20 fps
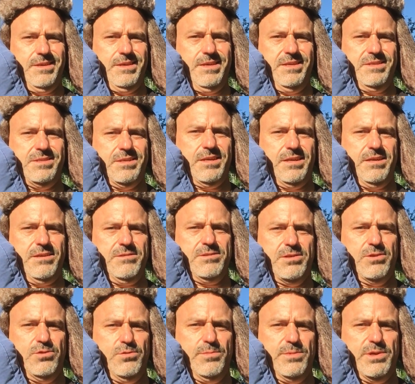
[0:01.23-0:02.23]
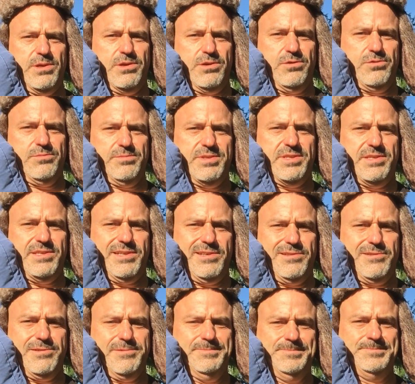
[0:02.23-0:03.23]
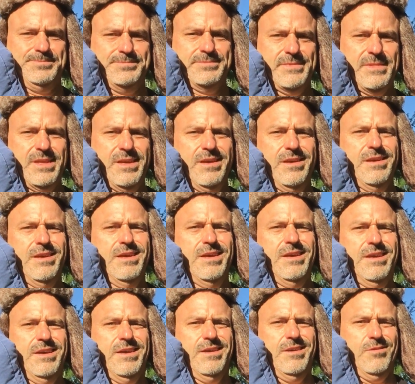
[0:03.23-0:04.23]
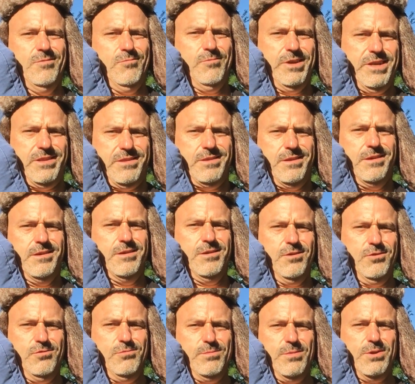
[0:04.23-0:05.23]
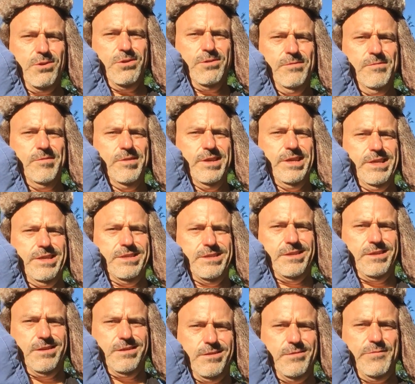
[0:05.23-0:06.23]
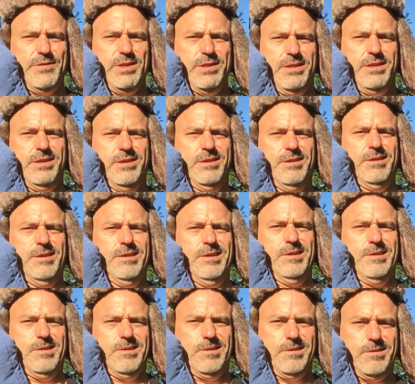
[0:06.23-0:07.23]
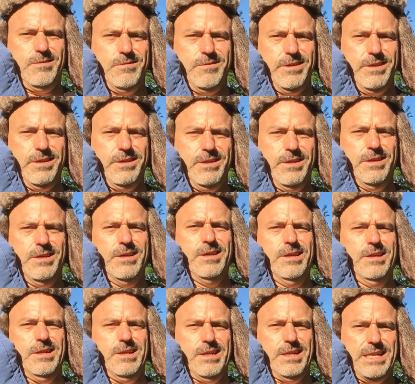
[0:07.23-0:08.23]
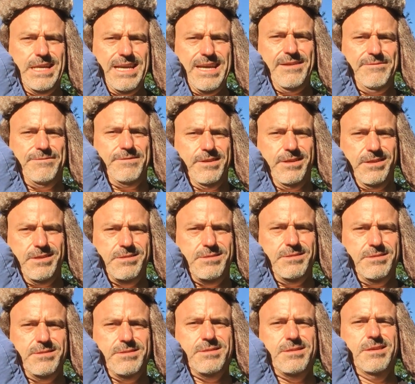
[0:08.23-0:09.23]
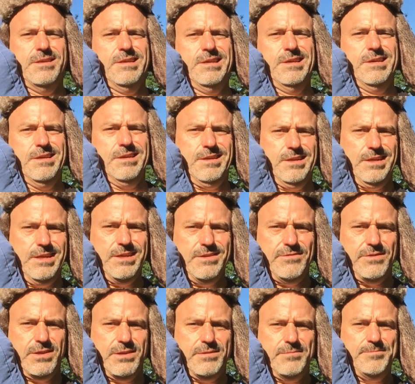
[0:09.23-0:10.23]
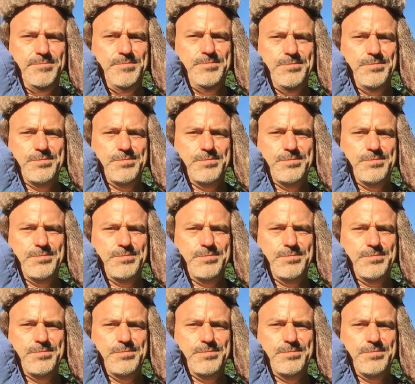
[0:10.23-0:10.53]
It's here's Homer the Homesteader with Homer is loving, learning, life lessons, living,